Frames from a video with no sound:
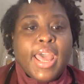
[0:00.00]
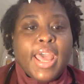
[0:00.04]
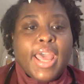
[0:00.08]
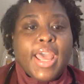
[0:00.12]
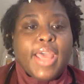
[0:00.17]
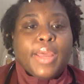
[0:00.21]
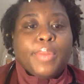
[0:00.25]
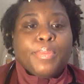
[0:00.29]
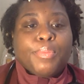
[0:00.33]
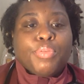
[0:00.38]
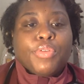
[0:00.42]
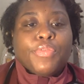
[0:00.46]

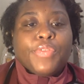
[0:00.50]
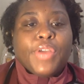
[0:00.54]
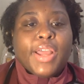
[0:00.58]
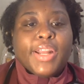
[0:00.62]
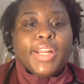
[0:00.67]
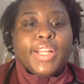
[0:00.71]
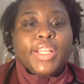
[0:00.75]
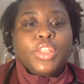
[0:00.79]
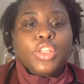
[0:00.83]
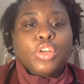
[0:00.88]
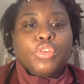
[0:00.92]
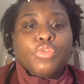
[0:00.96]
And
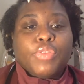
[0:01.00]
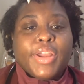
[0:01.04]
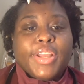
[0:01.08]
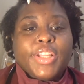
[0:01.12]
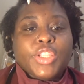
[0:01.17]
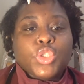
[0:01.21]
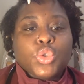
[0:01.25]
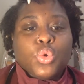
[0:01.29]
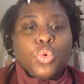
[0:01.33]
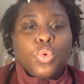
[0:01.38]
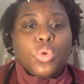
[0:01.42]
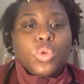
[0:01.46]
providing the
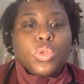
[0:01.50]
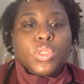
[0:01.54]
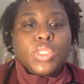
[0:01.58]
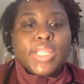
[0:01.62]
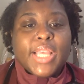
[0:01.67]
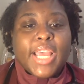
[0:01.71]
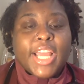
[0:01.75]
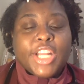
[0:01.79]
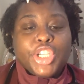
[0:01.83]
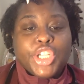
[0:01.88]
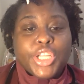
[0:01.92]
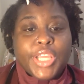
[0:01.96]
right tools,
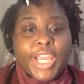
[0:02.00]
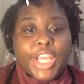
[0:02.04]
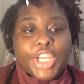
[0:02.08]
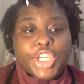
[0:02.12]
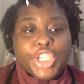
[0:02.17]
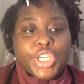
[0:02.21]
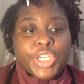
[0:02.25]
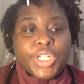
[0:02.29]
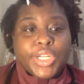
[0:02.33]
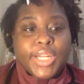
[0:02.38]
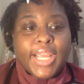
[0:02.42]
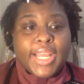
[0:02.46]

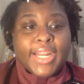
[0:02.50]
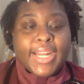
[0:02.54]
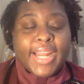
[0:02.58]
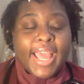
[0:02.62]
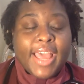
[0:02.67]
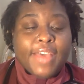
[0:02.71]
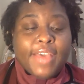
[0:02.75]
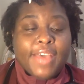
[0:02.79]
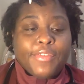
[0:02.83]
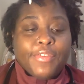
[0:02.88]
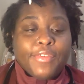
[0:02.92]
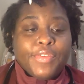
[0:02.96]
education, and
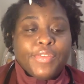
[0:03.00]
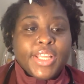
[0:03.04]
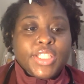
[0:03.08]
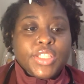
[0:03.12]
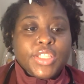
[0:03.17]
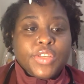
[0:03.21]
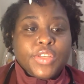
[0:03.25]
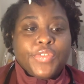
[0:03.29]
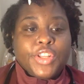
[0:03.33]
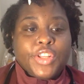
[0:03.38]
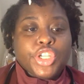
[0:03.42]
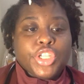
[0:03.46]
having
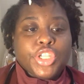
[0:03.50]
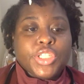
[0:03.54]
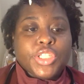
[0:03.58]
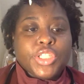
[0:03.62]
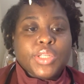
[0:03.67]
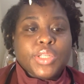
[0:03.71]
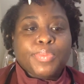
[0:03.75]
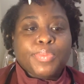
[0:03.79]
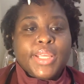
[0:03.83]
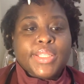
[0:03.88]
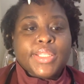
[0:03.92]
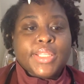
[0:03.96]
interventions in
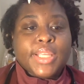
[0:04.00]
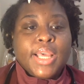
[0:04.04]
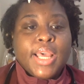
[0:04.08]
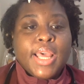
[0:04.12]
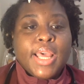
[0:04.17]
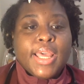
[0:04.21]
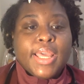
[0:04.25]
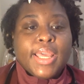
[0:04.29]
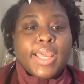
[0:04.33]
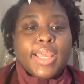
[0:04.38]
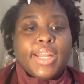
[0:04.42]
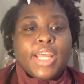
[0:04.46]
place
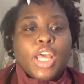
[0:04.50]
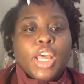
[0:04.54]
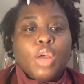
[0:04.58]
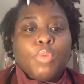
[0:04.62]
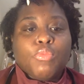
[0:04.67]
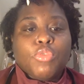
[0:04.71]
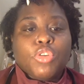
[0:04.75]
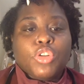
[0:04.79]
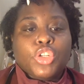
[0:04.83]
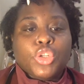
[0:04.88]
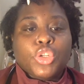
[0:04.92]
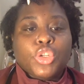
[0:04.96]
can help
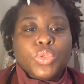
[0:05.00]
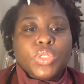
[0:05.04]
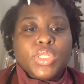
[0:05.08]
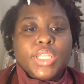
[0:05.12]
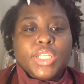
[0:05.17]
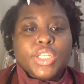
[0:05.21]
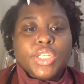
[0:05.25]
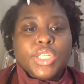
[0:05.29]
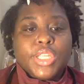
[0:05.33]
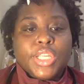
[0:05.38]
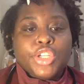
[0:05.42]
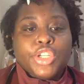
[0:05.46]
reduce
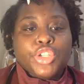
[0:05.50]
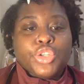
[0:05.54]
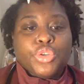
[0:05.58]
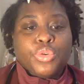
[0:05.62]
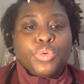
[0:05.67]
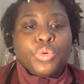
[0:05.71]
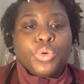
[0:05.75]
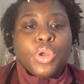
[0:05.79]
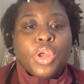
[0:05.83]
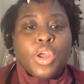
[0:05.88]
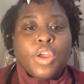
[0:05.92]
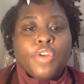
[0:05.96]
this
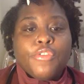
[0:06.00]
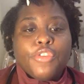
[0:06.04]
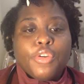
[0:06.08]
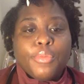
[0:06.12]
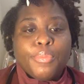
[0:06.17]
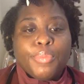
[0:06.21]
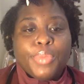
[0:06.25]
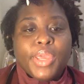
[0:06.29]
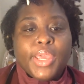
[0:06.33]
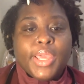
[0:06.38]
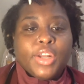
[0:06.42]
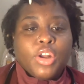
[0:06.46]
issue
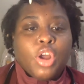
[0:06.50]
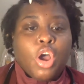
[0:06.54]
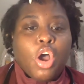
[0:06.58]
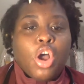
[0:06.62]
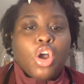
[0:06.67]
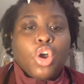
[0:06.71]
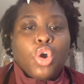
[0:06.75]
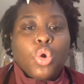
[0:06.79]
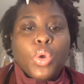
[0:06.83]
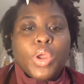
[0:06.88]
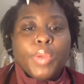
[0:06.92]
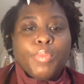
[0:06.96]
from being an
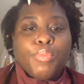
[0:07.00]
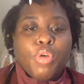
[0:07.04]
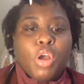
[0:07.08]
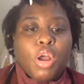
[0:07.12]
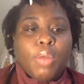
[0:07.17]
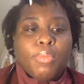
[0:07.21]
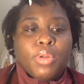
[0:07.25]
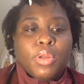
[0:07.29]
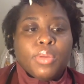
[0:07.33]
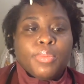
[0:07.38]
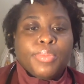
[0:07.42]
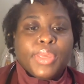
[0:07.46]
ongoing
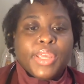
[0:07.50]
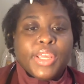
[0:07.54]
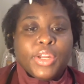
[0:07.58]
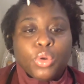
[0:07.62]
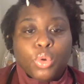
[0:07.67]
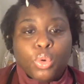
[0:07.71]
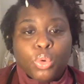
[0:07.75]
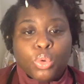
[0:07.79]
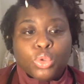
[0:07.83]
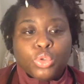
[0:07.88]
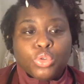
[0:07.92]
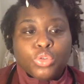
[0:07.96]
problem in
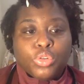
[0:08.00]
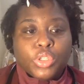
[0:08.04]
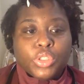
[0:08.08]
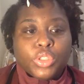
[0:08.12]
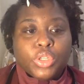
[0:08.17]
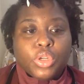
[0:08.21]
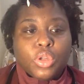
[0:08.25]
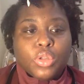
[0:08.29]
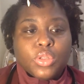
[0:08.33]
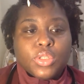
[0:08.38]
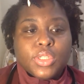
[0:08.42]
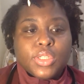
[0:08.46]
older
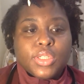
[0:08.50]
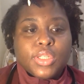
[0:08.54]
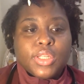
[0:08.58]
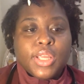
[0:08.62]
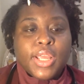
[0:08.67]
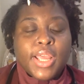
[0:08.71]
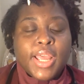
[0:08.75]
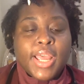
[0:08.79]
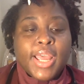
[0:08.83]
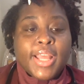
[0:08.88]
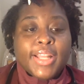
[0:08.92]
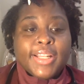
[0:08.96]
adults.
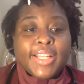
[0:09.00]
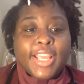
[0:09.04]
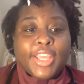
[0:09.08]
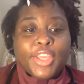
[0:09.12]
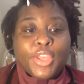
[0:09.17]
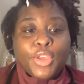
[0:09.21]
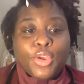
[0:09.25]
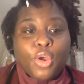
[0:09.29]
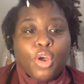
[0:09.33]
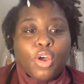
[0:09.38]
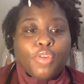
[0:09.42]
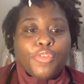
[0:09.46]
Thank
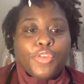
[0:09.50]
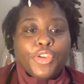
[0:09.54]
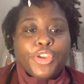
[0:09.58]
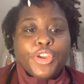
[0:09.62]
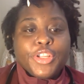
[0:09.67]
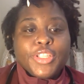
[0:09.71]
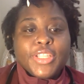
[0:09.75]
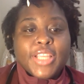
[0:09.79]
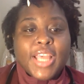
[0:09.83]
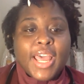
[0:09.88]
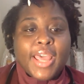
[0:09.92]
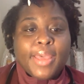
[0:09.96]
you all for
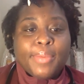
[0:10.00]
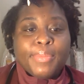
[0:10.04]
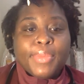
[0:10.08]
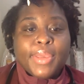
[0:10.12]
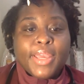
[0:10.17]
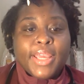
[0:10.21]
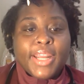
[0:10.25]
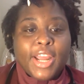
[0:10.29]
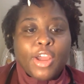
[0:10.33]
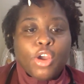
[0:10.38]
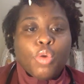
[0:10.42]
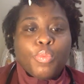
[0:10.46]
your time,
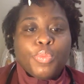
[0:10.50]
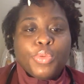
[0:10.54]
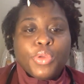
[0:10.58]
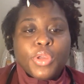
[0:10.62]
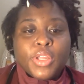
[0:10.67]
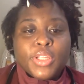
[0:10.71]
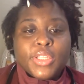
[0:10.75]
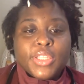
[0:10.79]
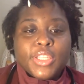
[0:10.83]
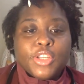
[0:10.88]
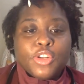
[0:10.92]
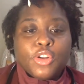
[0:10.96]
and I hope you
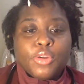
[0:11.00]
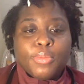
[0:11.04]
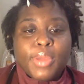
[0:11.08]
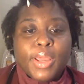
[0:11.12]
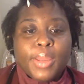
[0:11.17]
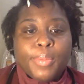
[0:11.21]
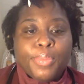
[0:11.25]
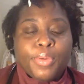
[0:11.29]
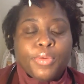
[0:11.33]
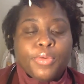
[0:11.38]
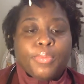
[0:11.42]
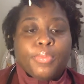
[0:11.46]
consider my
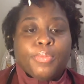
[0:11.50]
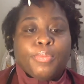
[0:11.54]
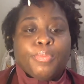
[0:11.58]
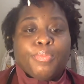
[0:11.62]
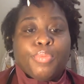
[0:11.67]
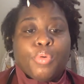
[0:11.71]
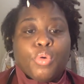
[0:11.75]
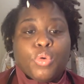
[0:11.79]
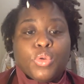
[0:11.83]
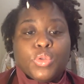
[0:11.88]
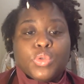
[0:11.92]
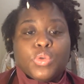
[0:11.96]

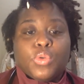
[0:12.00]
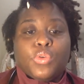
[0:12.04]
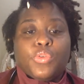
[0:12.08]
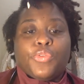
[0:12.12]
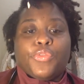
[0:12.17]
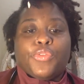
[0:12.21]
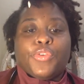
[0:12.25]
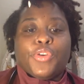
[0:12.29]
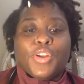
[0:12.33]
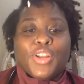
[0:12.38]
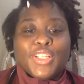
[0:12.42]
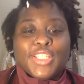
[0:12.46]
proposal
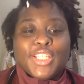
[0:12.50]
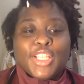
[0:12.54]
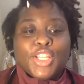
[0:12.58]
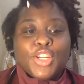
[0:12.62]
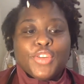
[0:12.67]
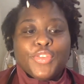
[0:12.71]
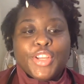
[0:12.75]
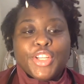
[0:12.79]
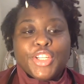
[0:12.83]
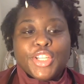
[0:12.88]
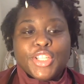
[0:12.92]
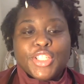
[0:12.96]
for
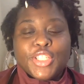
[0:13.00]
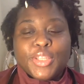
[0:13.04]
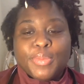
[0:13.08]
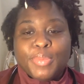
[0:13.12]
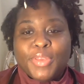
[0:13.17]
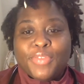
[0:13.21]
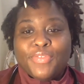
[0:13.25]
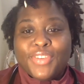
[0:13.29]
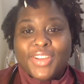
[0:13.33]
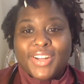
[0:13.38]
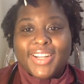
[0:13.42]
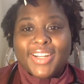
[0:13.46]
consideration to
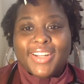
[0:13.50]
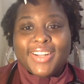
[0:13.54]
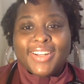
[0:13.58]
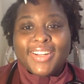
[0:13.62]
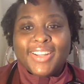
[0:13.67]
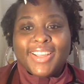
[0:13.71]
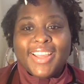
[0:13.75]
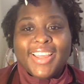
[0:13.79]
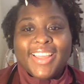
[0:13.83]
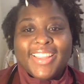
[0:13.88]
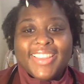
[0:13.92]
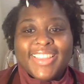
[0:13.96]
be funded.
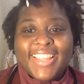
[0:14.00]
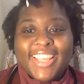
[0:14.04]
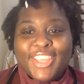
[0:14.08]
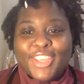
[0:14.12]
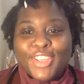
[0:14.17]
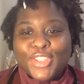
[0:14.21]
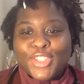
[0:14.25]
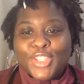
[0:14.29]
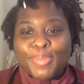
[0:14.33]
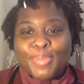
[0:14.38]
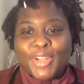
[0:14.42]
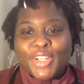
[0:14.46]
Thank
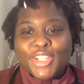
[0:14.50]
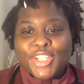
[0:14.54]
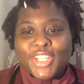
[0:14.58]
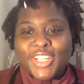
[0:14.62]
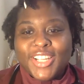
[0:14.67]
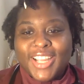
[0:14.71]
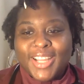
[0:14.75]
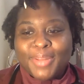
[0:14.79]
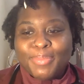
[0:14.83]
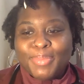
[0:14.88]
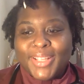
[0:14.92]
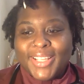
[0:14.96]
you so much.
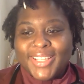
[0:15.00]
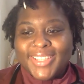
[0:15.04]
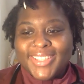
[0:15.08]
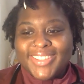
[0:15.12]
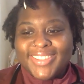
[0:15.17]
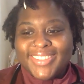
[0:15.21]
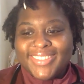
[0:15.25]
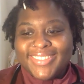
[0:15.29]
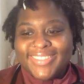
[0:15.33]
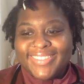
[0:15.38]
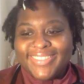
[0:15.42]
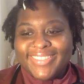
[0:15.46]
God
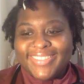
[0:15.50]
bless.